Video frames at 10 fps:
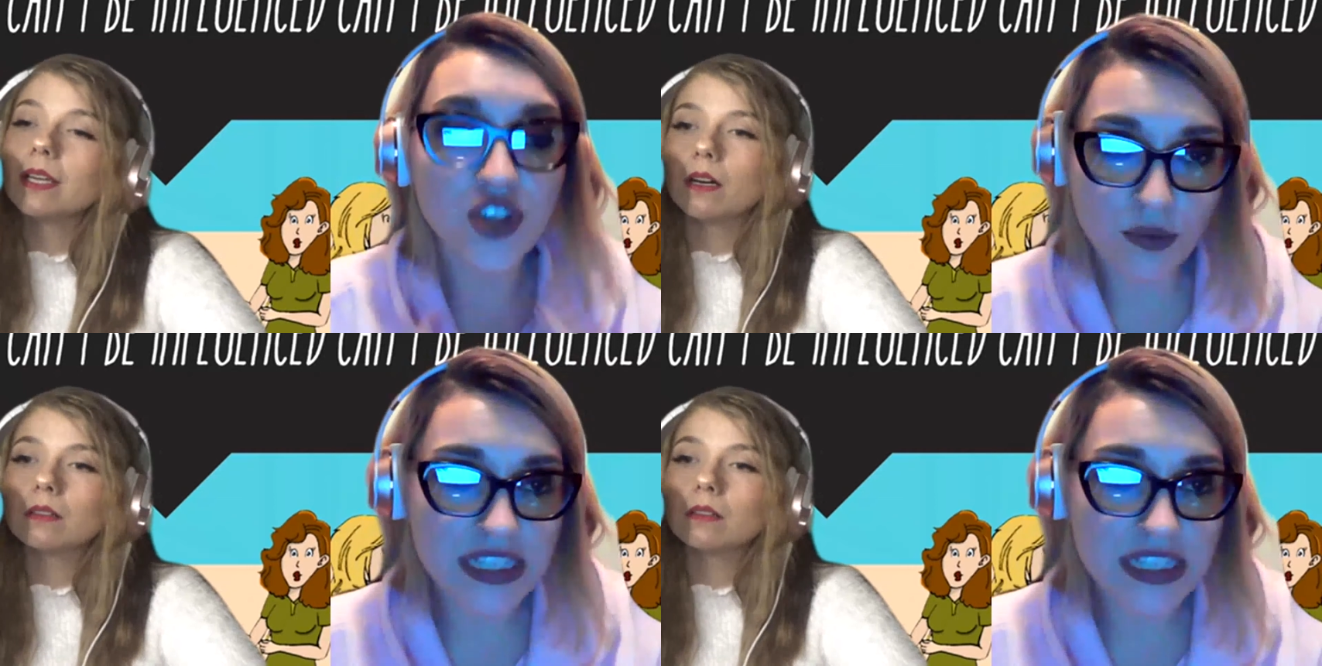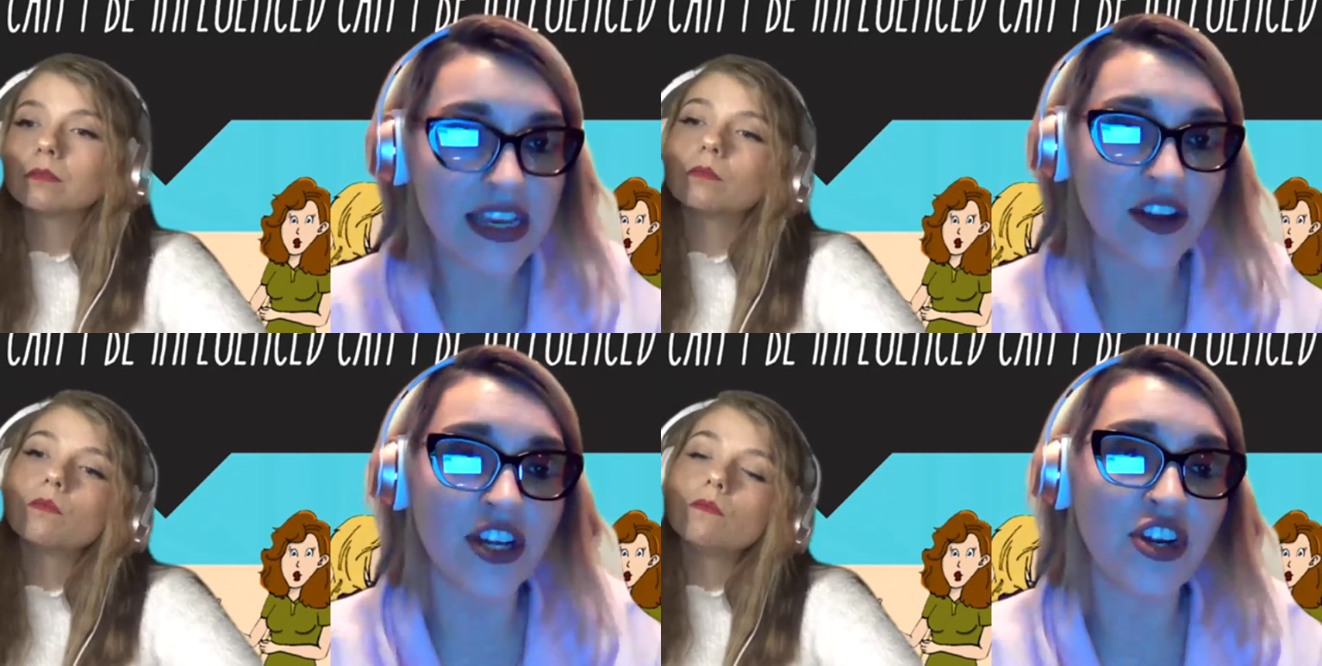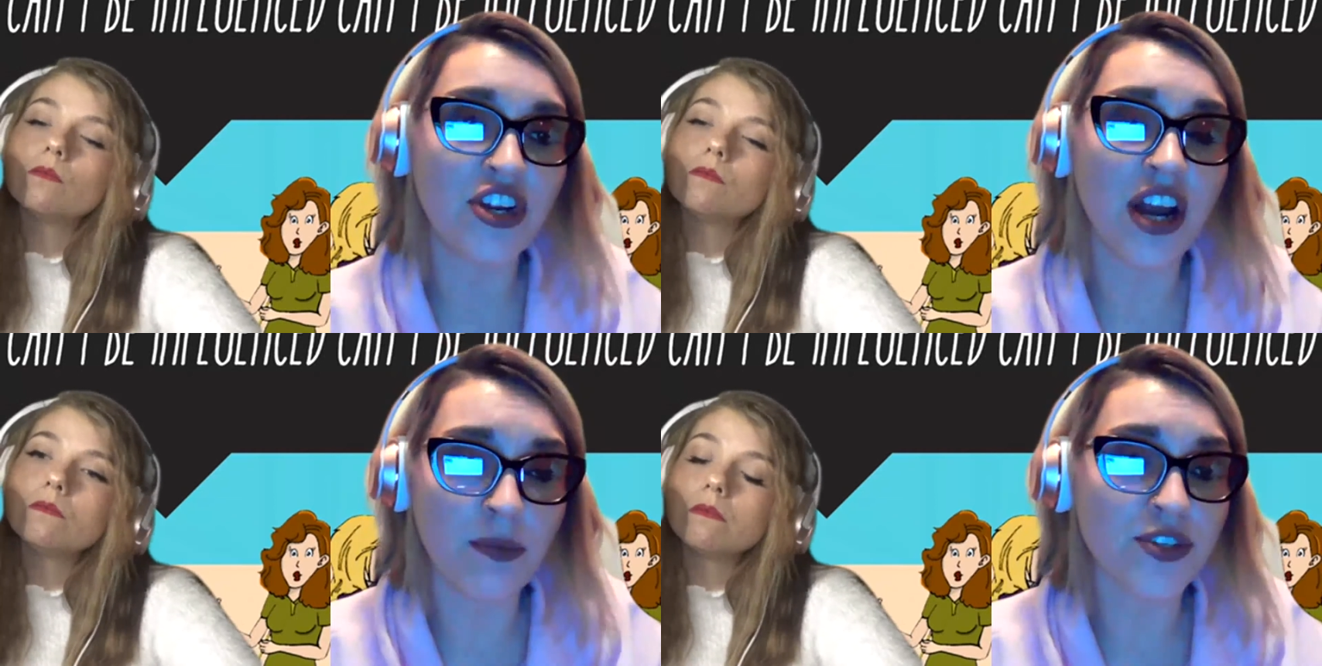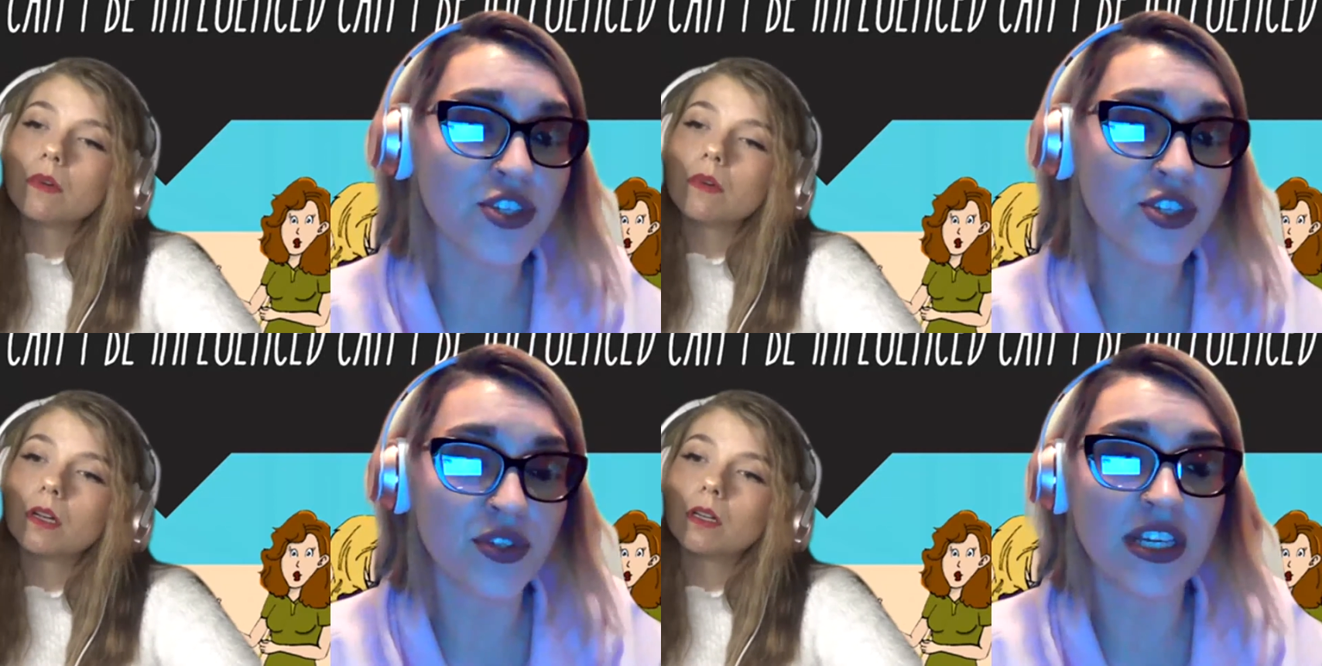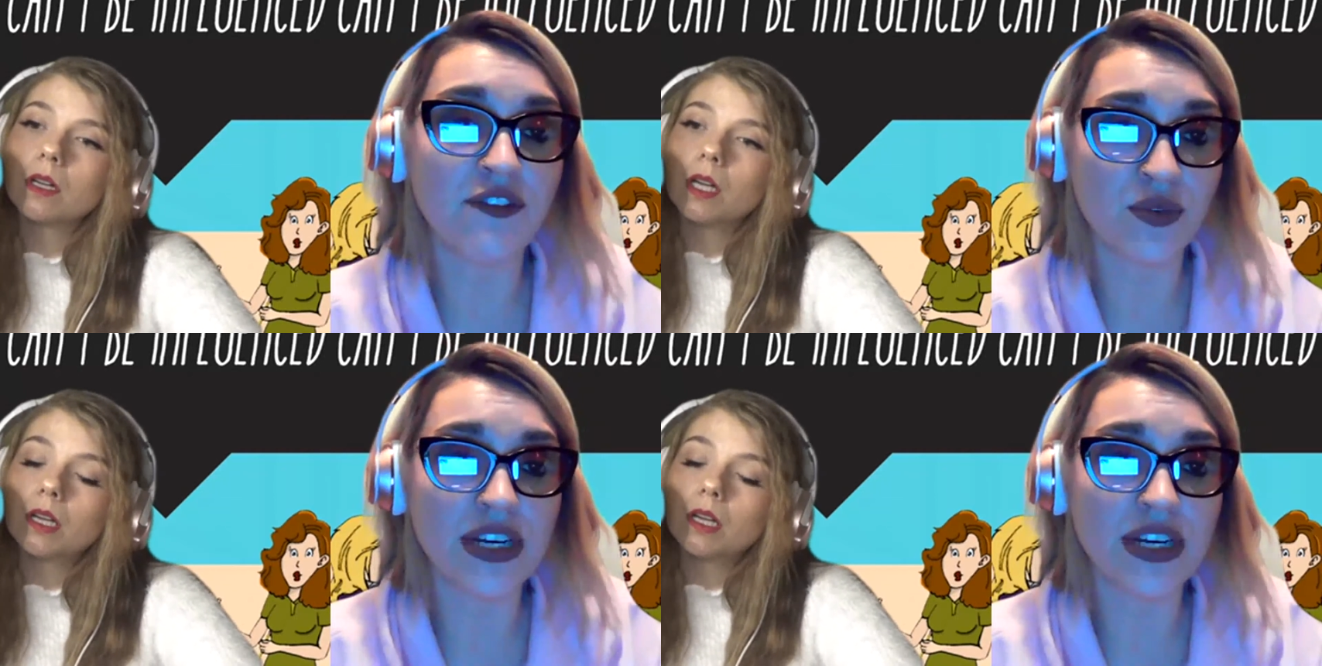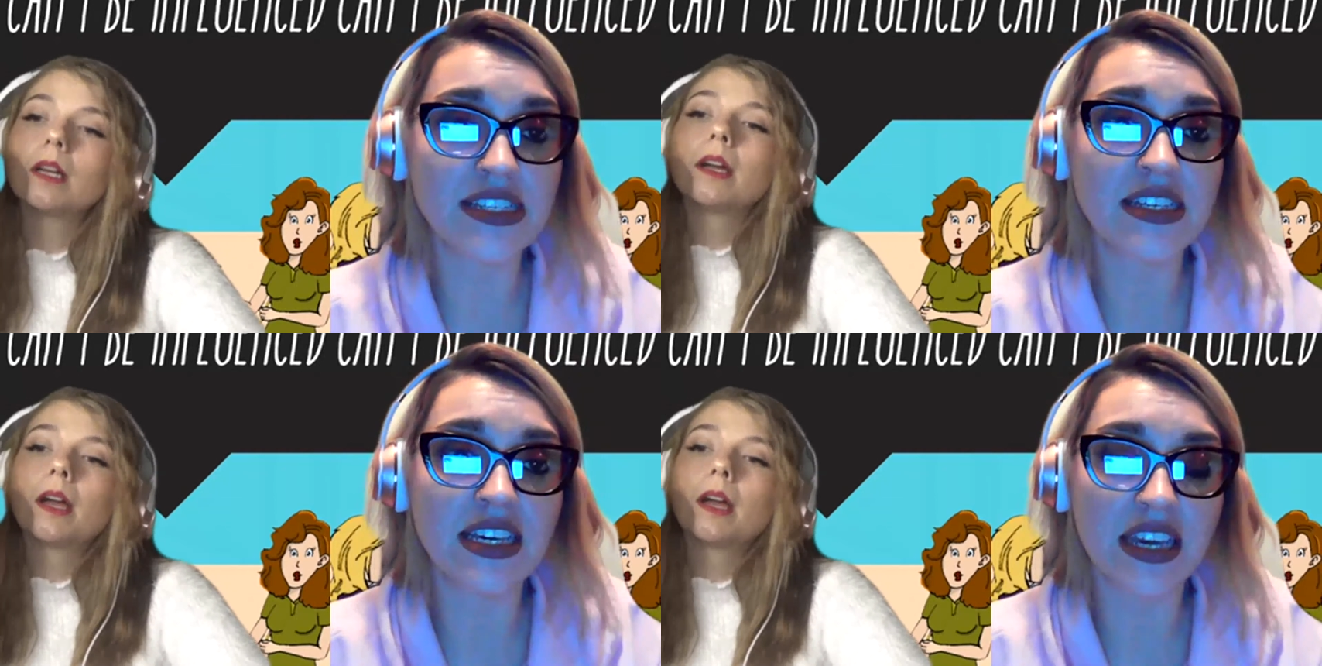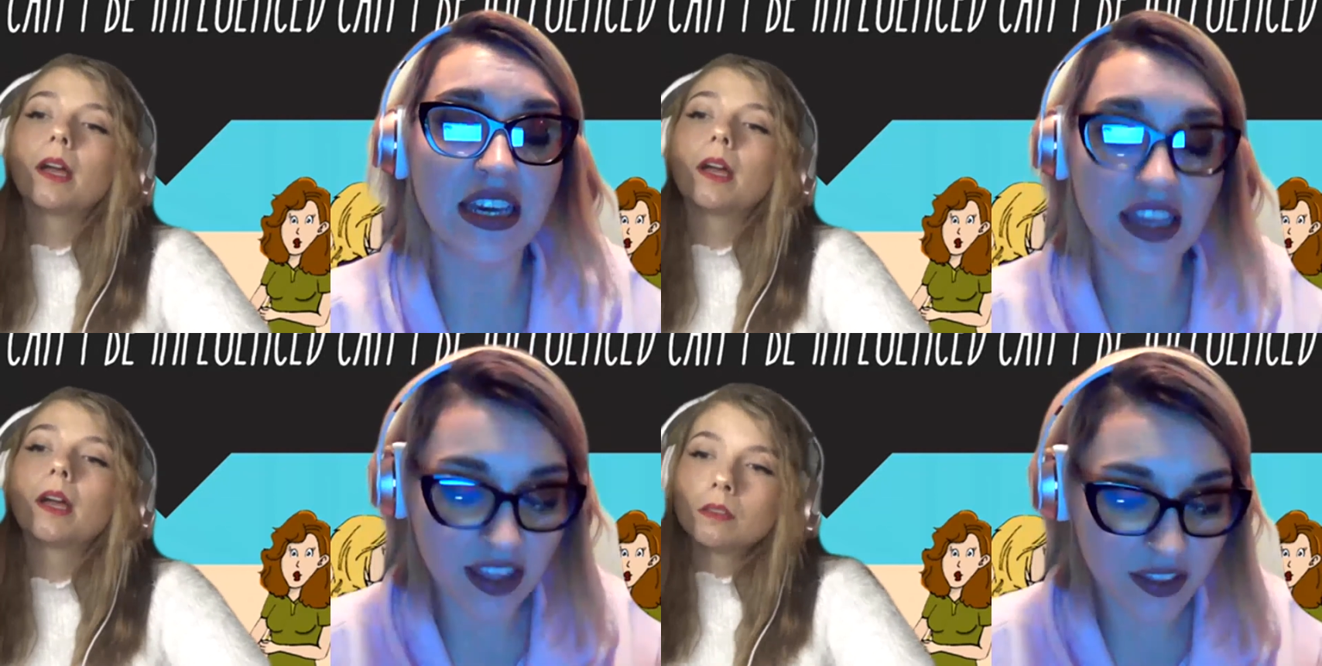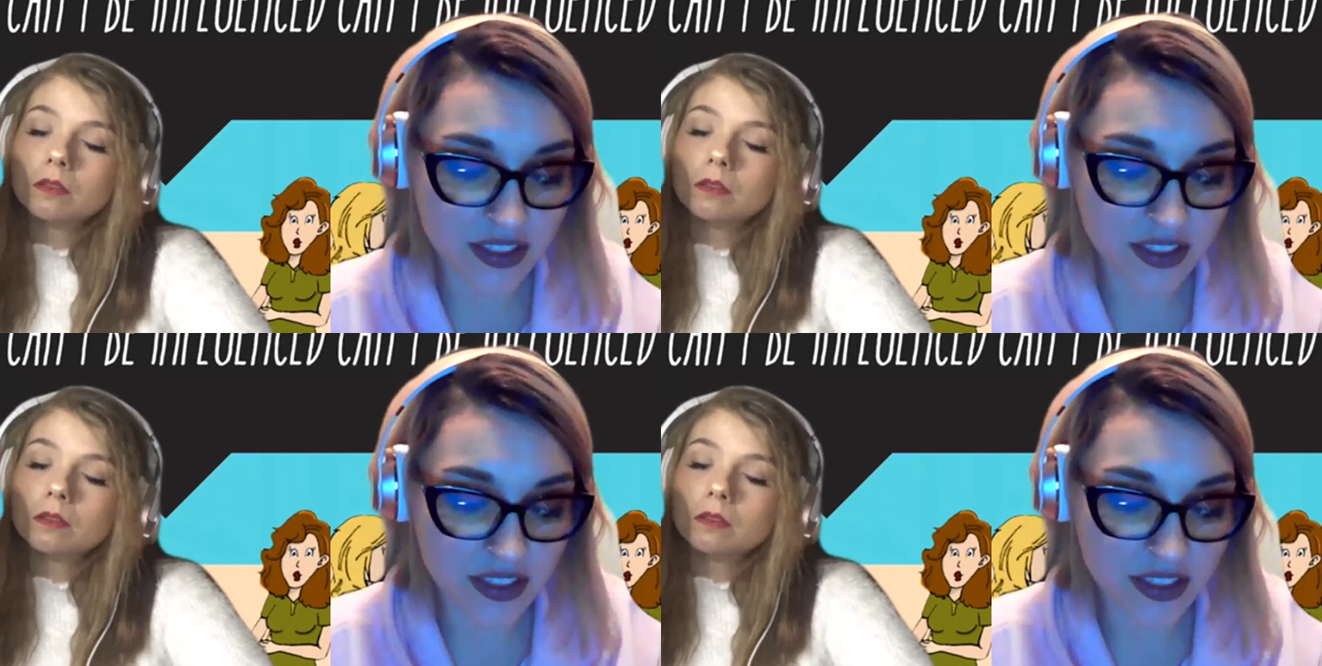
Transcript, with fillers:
Speaker 1: don't yeah. miss out on your opportunity for wrestling